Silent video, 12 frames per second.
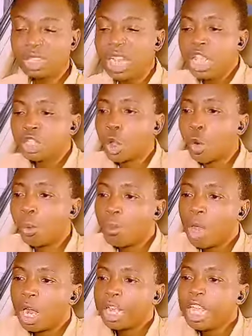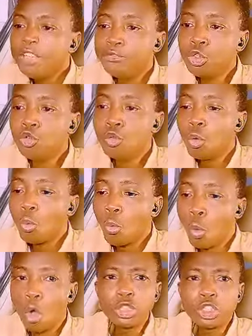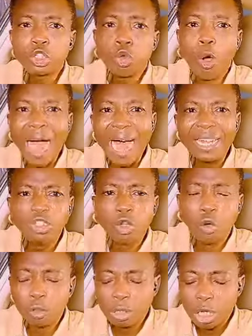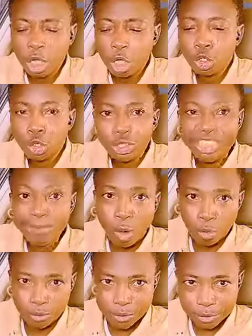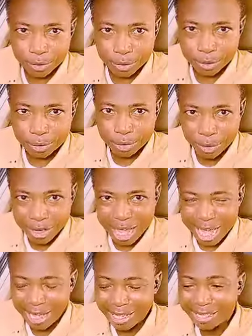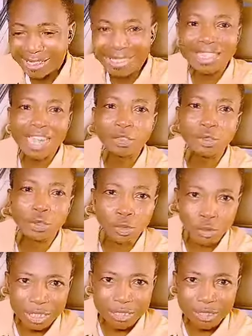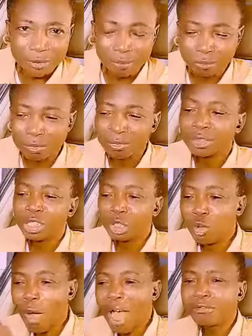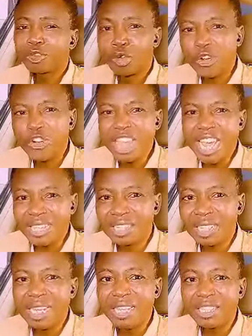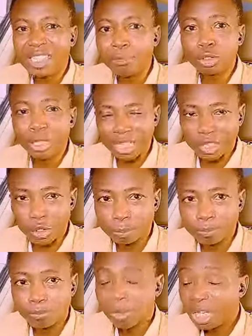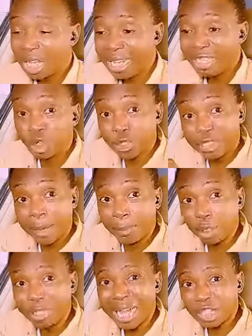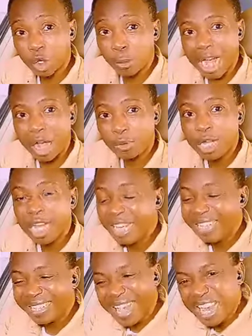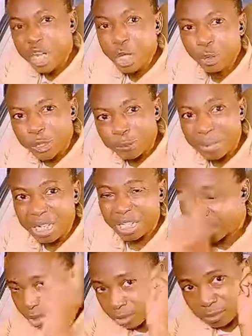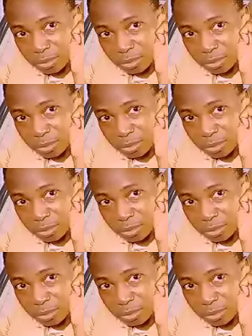So if you want to handle your demons, okay, this is how to do it. You have to create a stable datum. Your stable datum now is a new spirit.